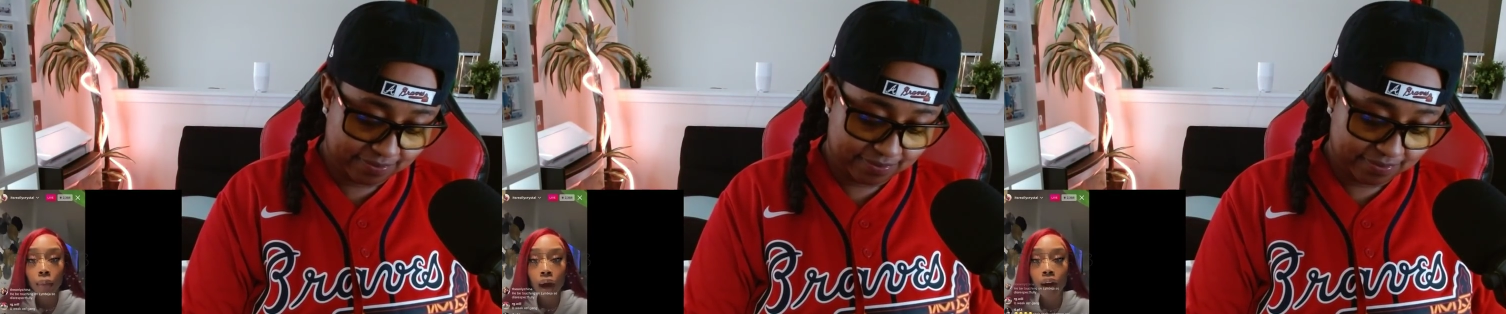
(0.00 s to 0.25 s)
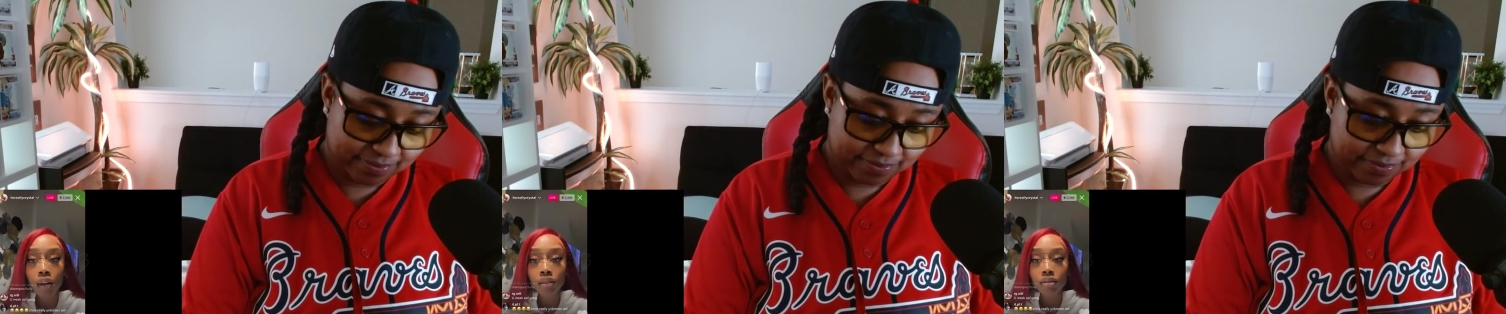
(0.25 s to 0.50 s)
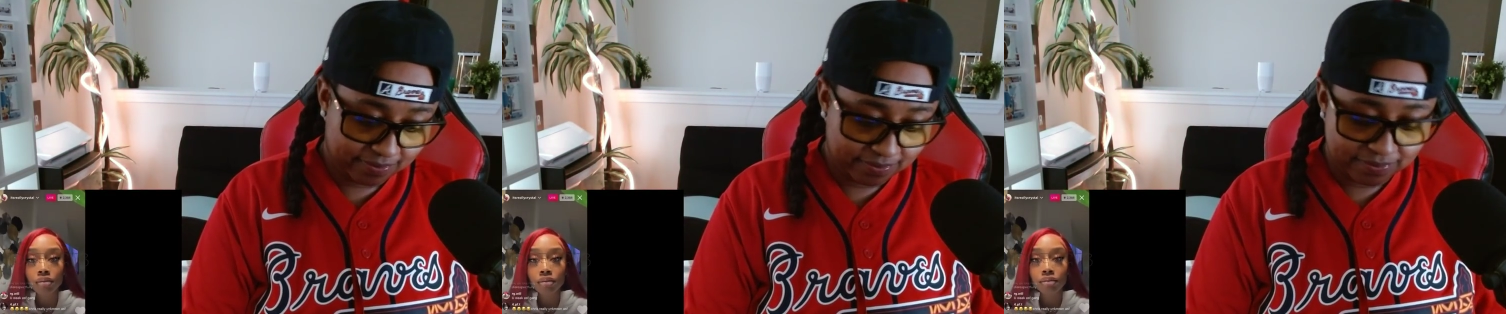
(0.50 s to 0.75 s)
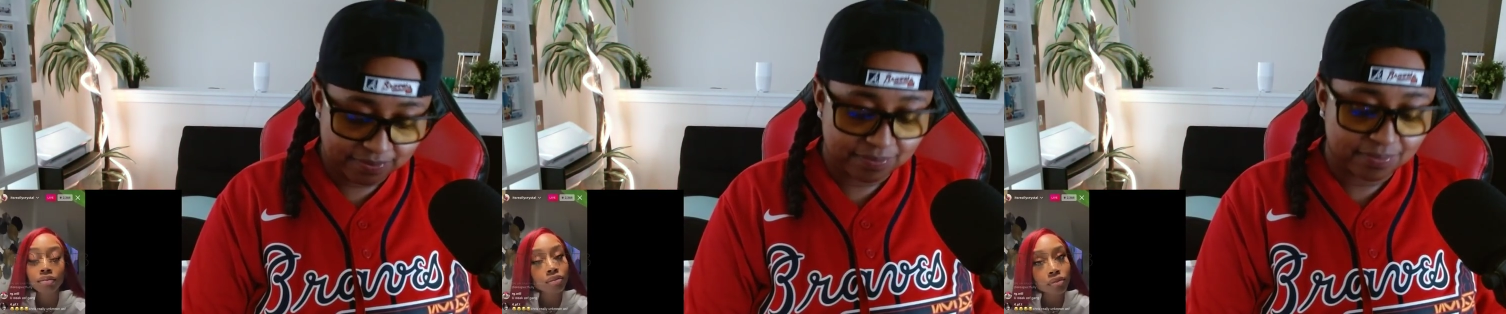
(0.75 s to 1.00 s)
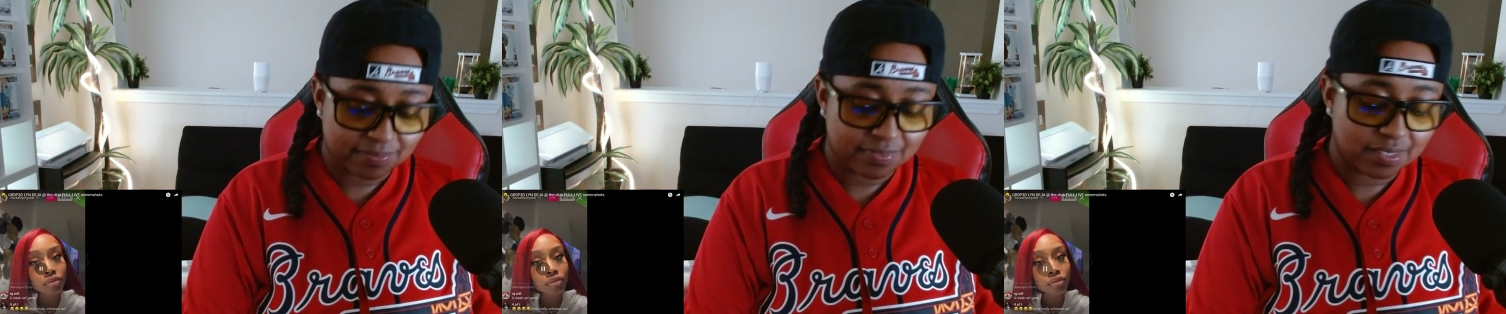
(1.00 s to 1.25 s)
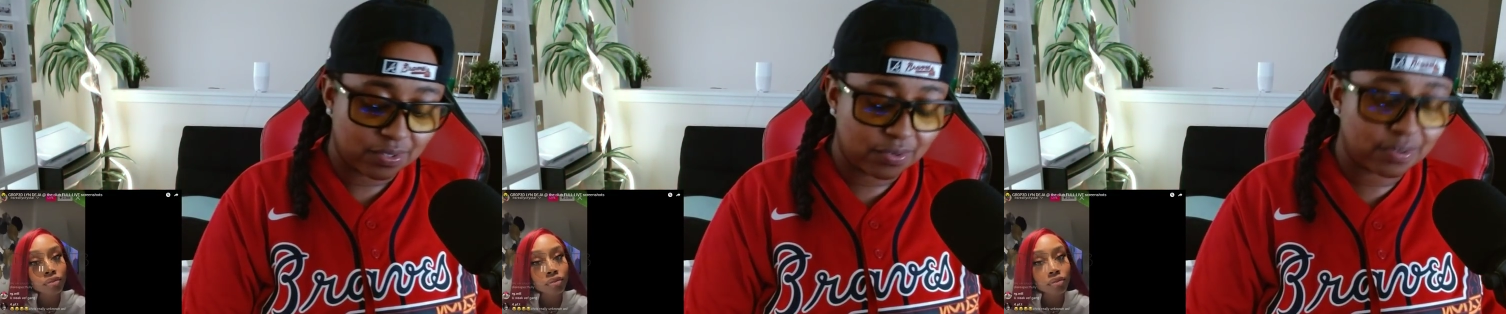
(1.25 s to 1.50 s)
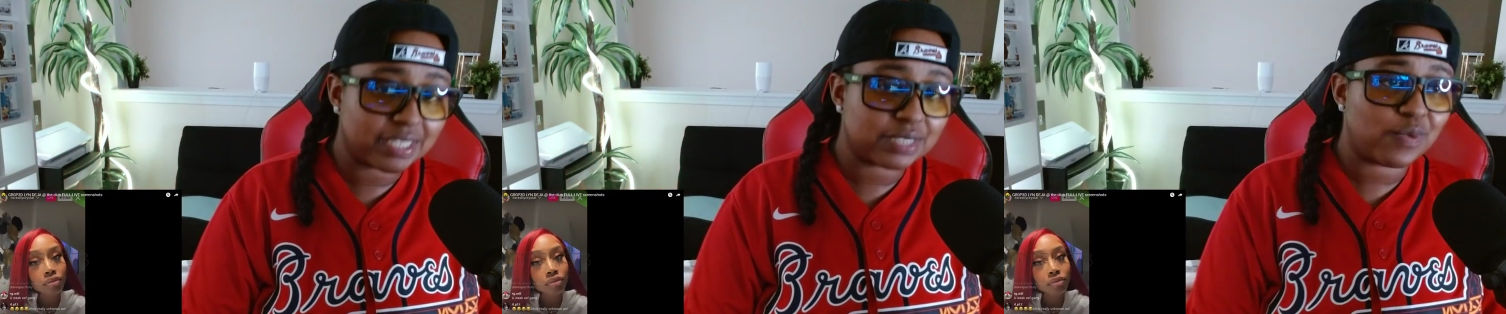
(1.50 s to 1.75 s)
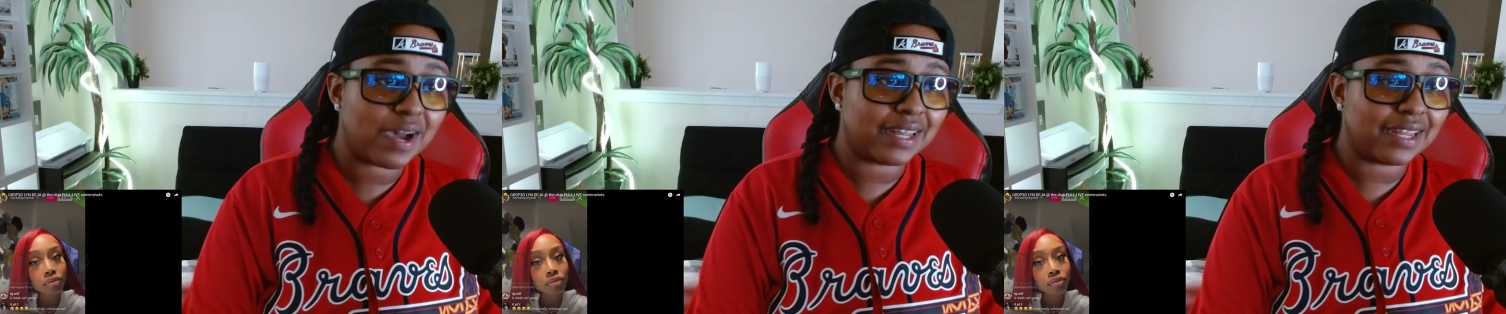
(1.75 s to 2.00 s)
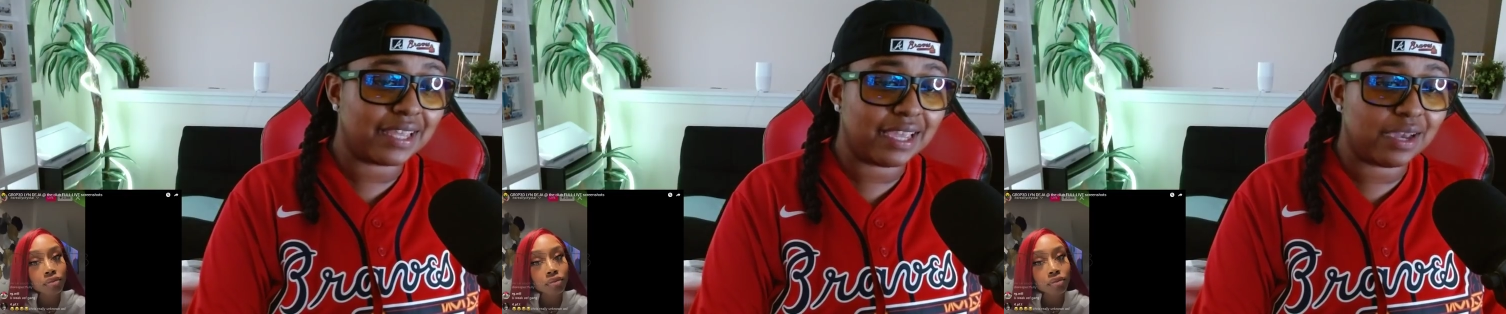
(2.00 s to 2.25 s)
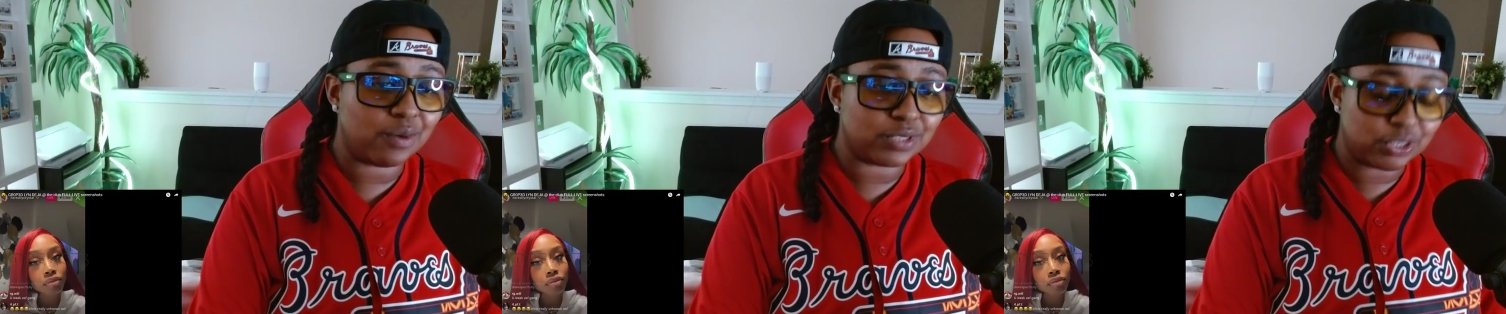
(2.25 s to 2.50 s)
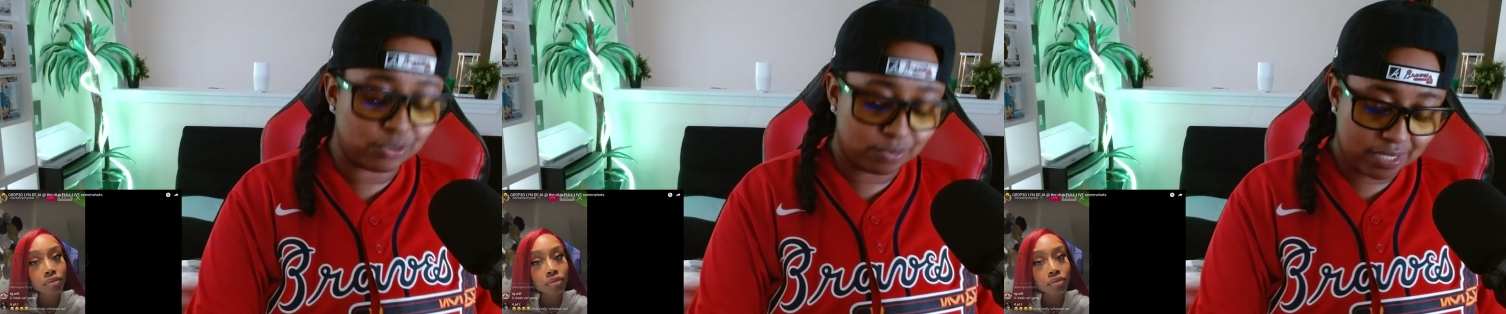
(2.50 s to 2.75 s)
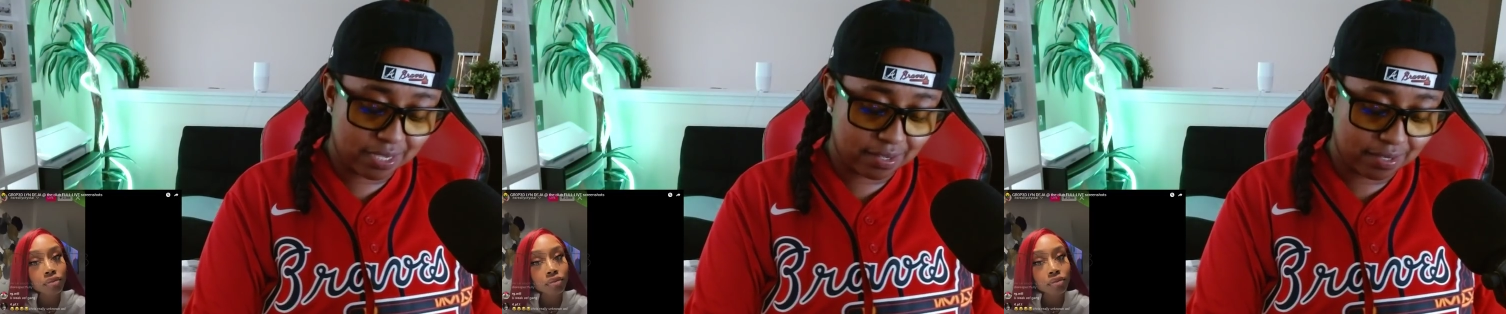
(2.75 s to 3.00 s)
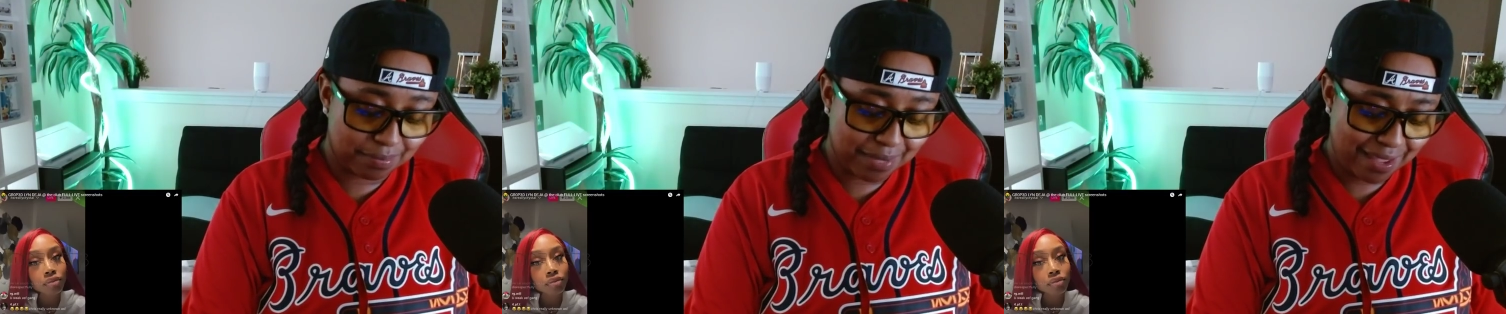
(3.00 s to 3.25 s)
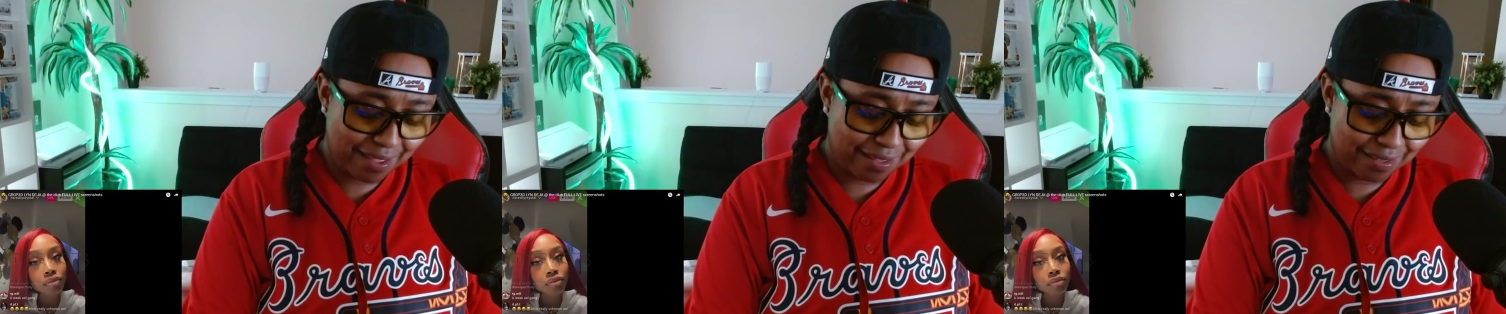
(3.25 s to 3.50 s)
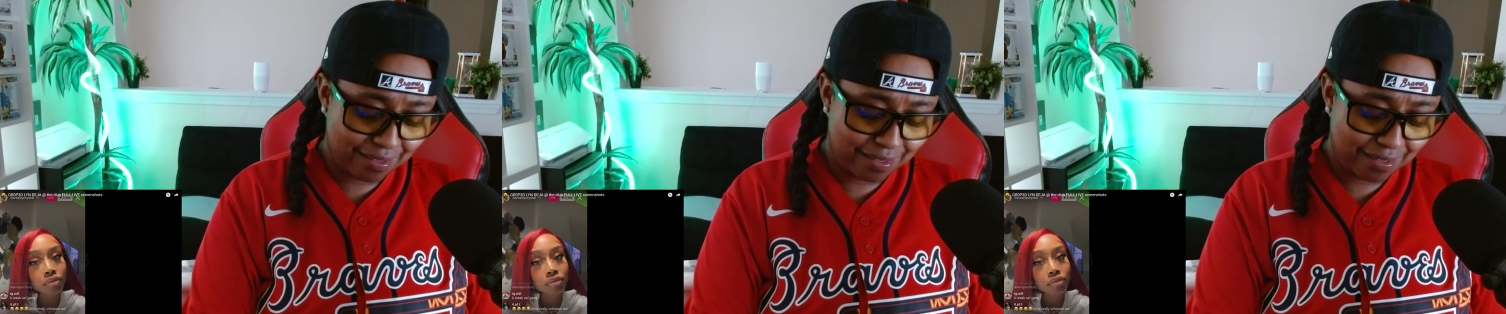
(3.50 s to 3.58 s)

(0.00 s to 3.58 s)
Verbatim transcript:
Speaker 1: of the mall. Chris, why the hell would you tell them that?